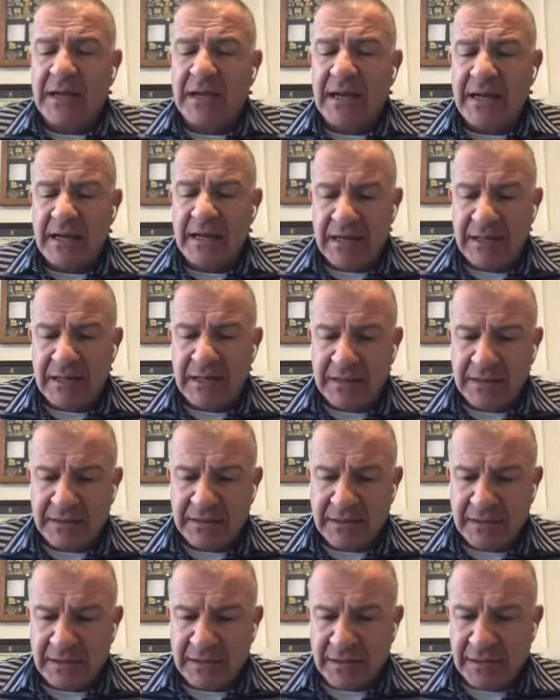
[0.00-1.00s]

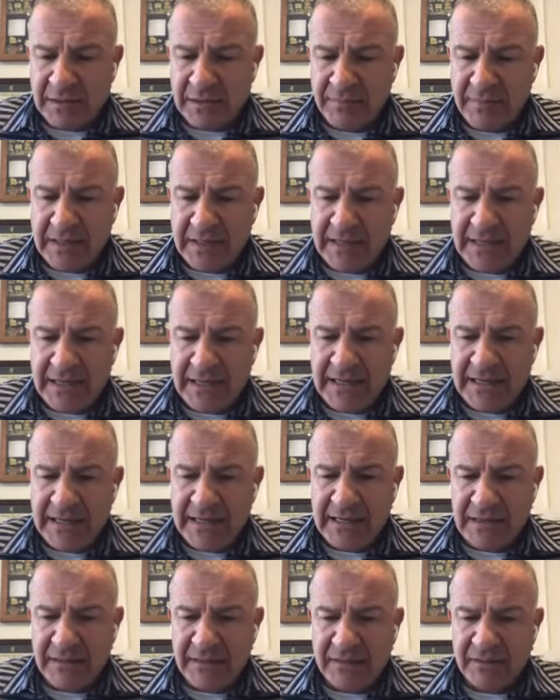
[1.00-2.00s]
And um,
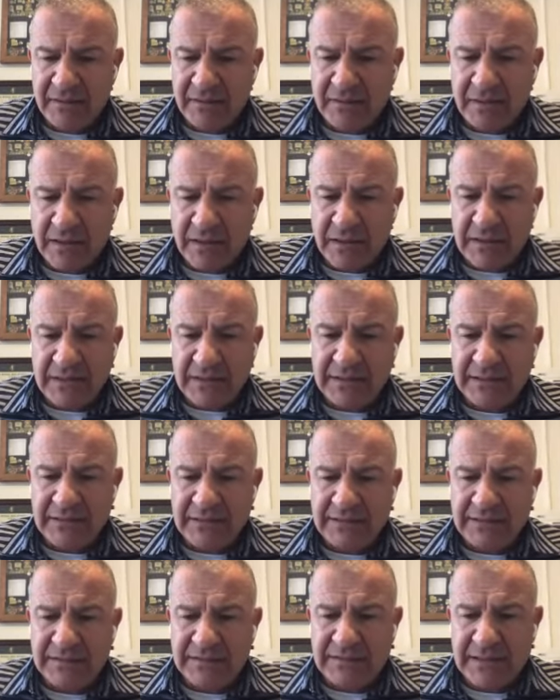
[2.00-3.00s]
he uh,
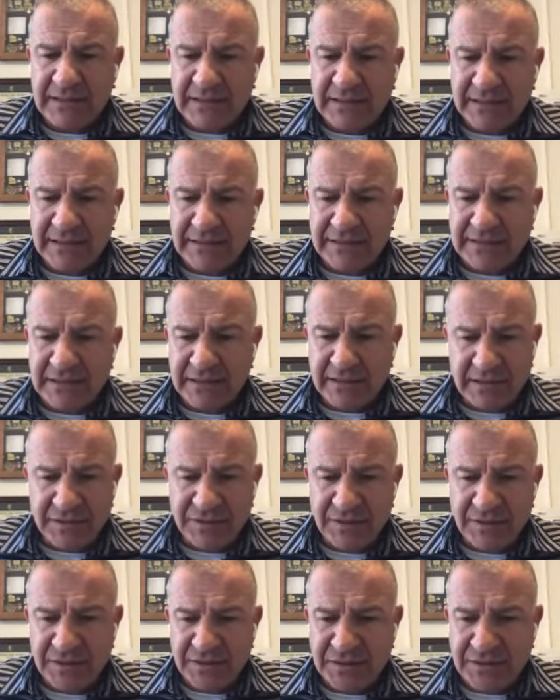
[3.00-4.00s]
did his
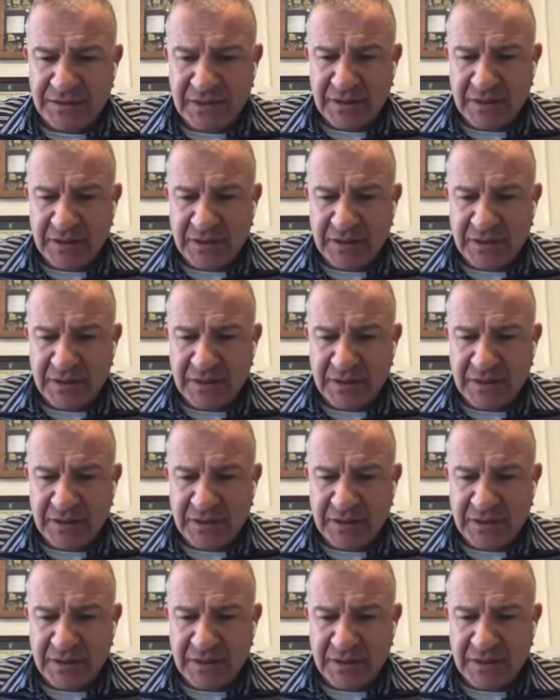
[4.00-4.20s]
diligence.